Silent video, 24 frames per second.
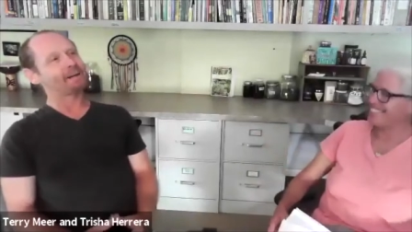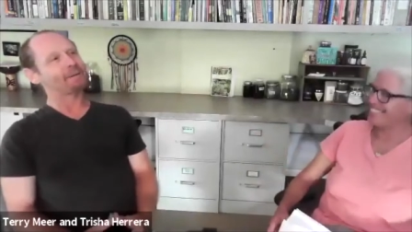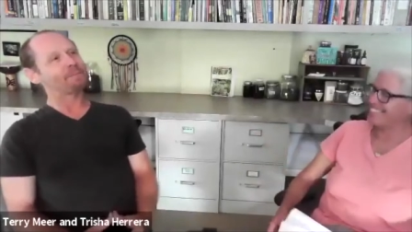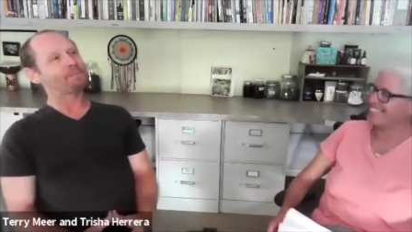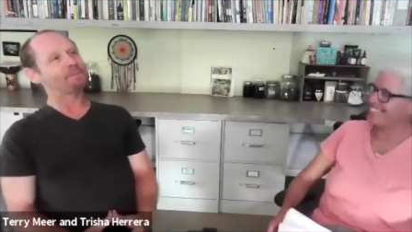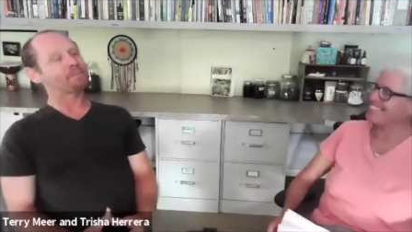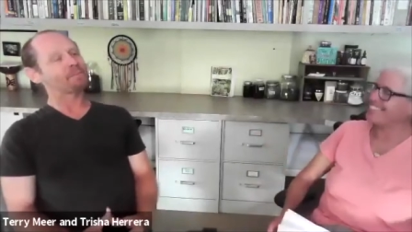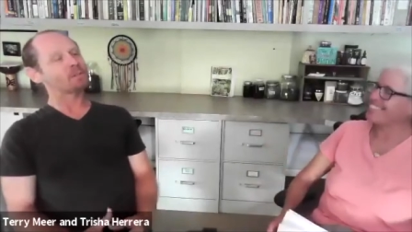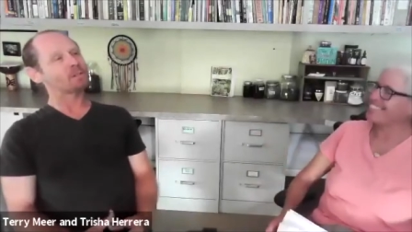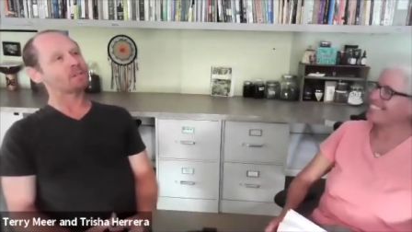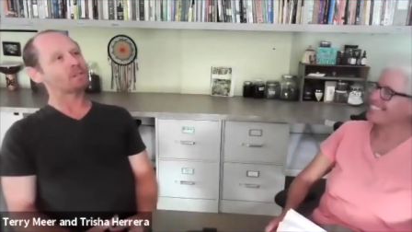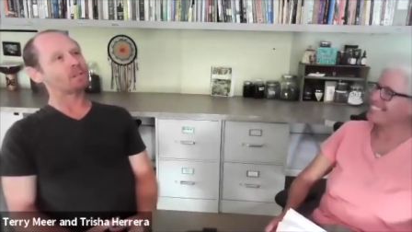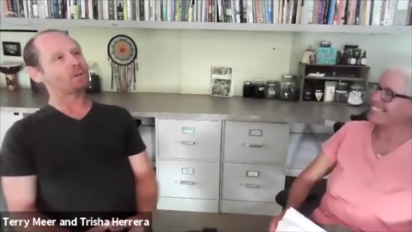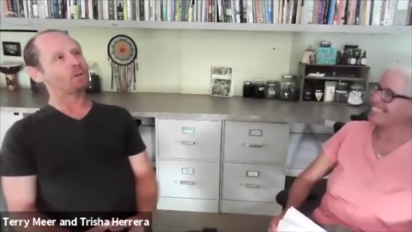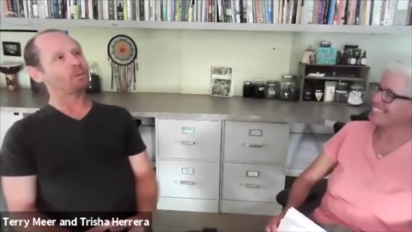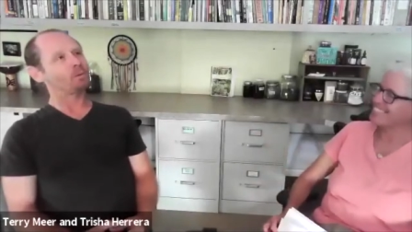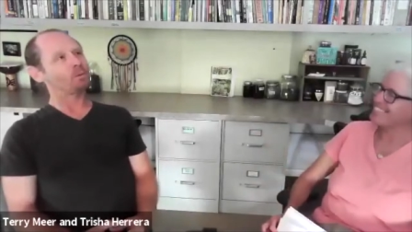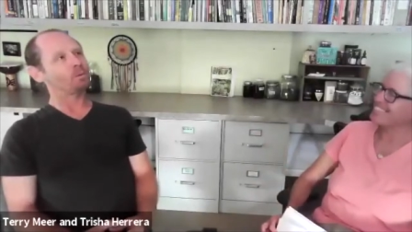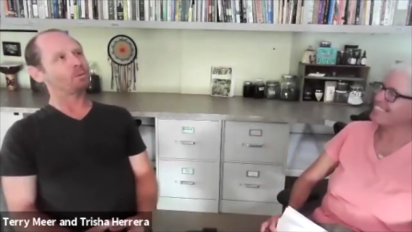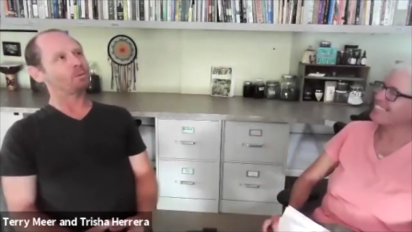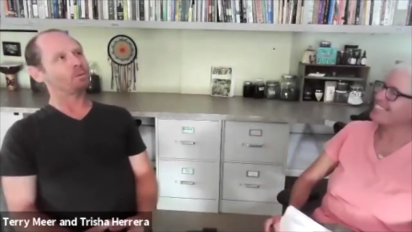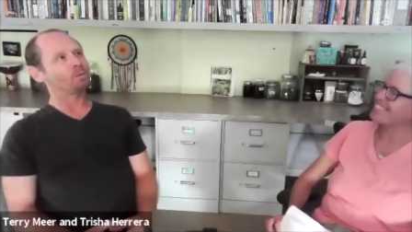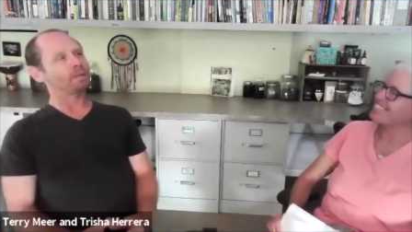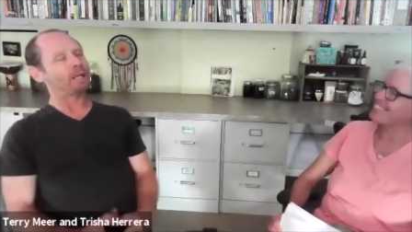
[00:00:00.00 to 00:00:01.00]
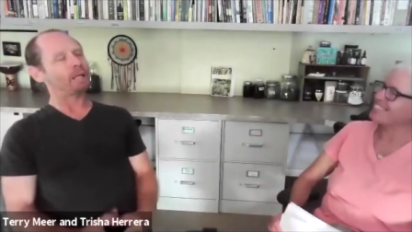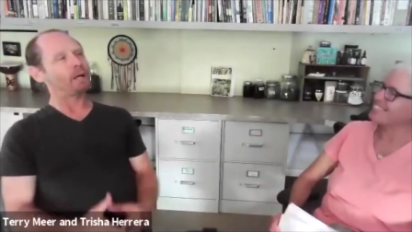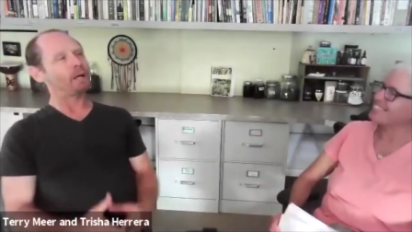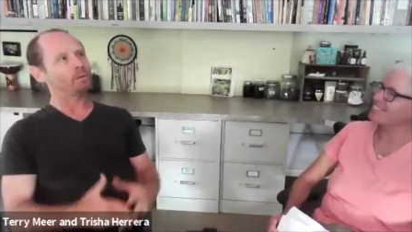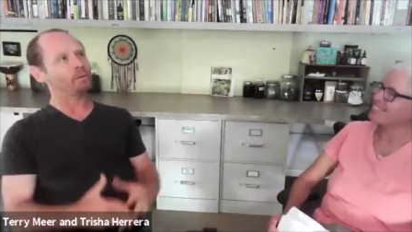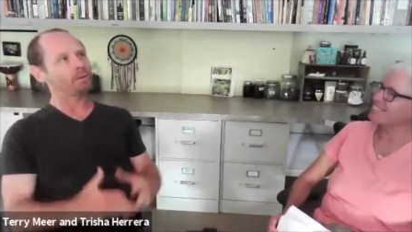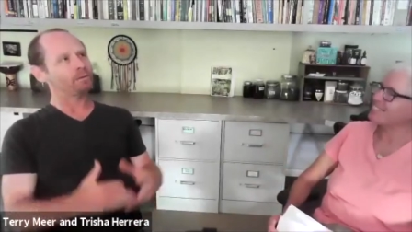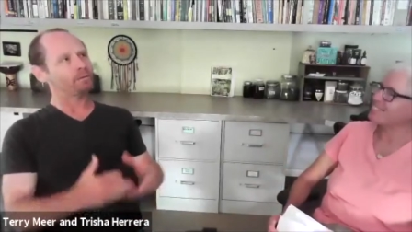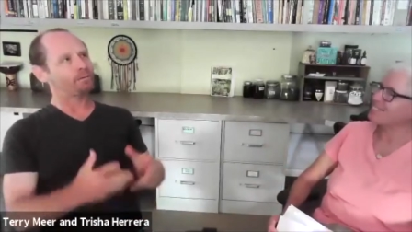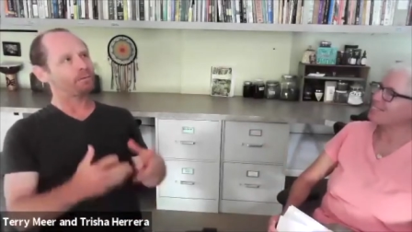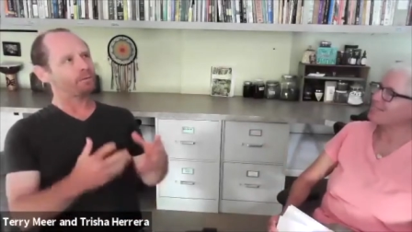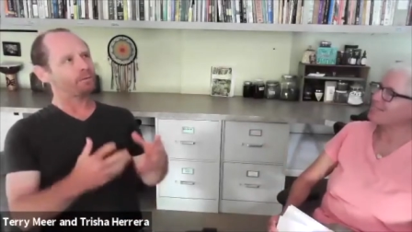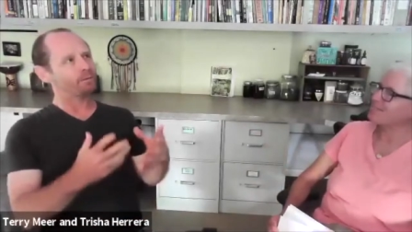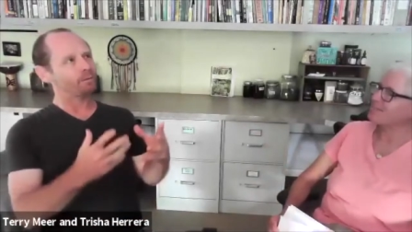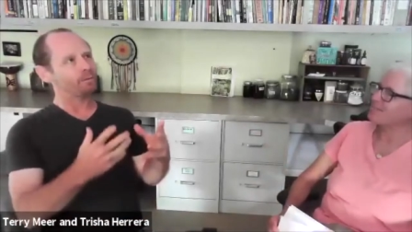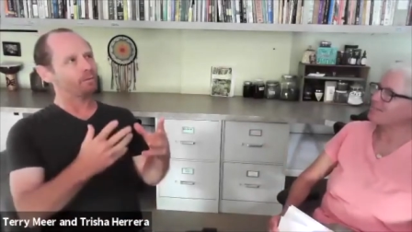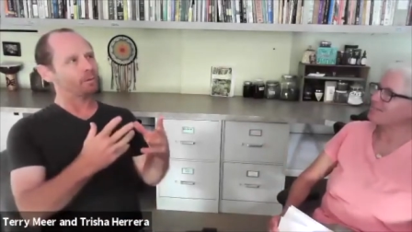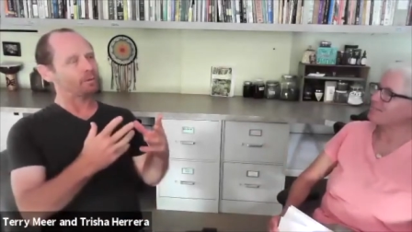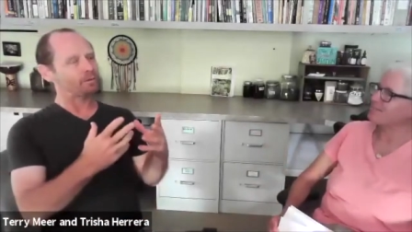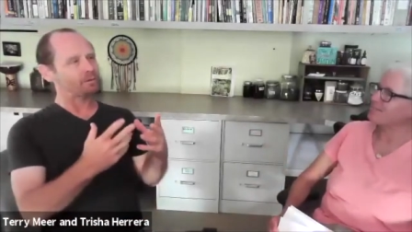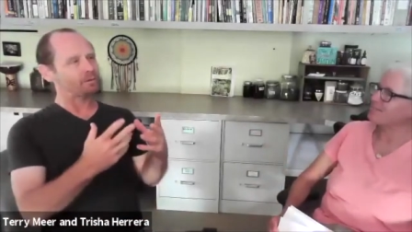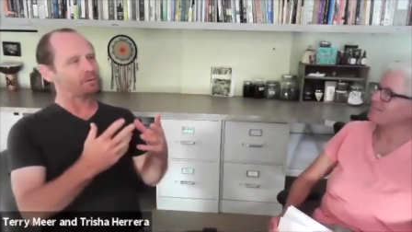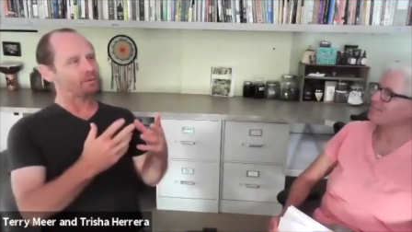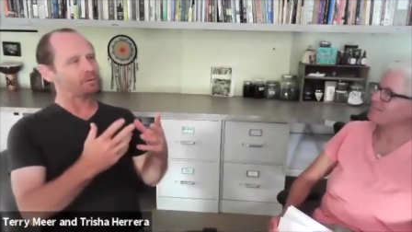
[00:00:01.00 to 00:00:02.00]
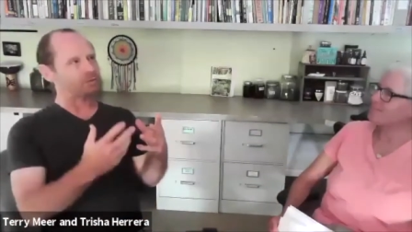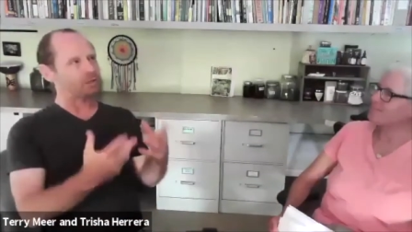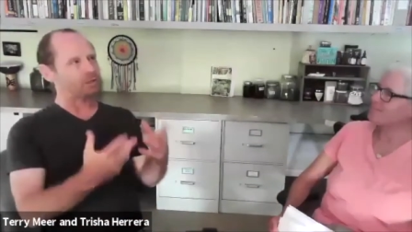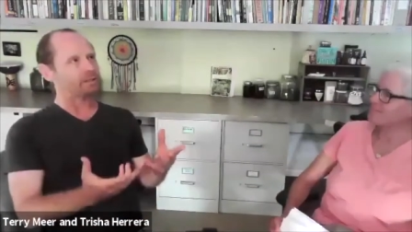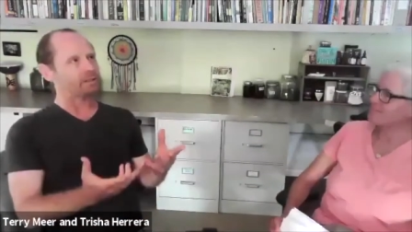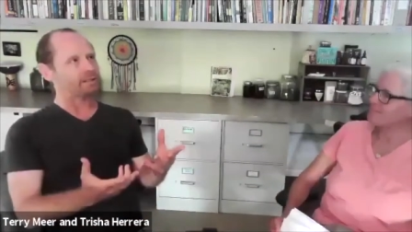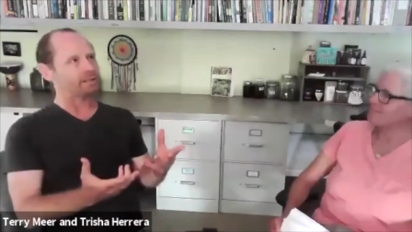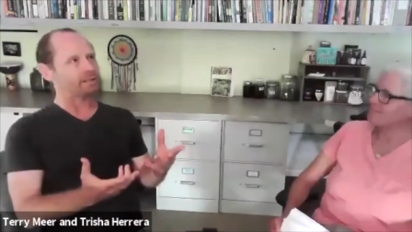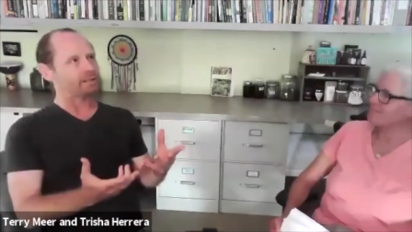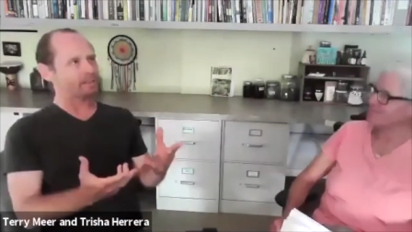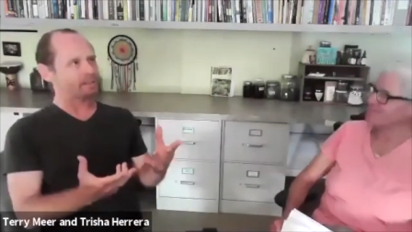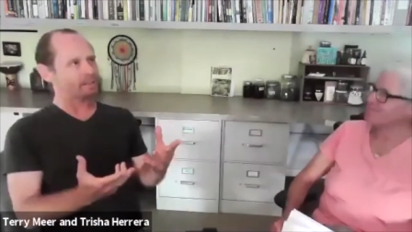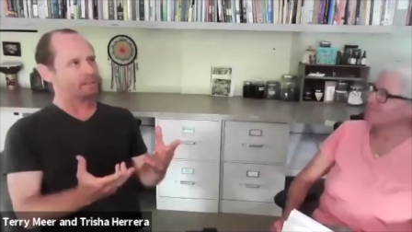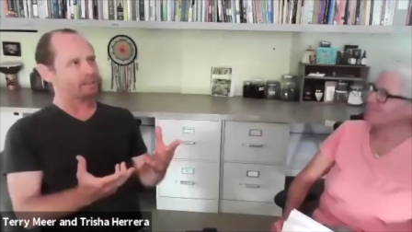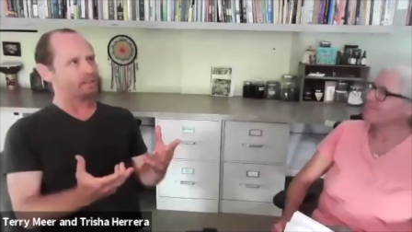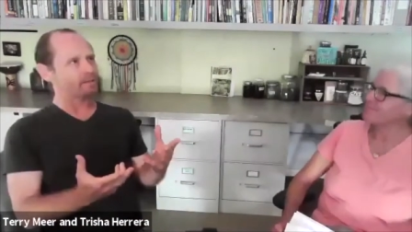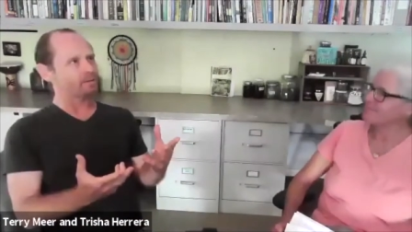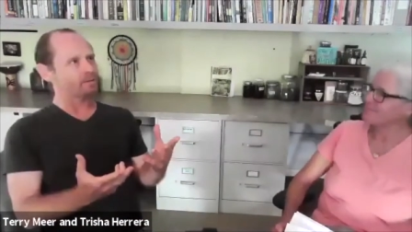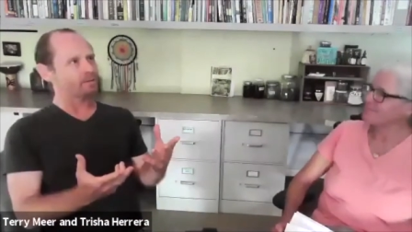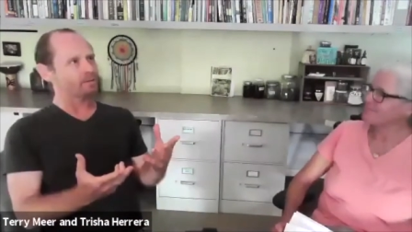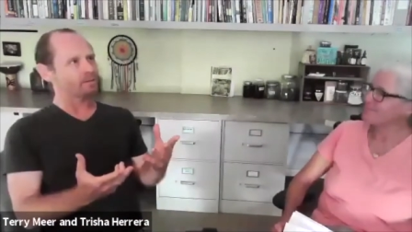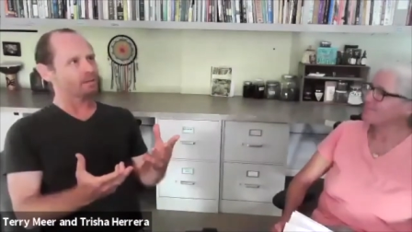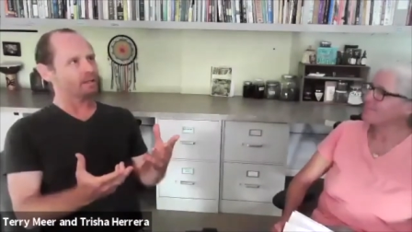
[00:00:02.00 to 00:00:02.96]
So now we've started these seeds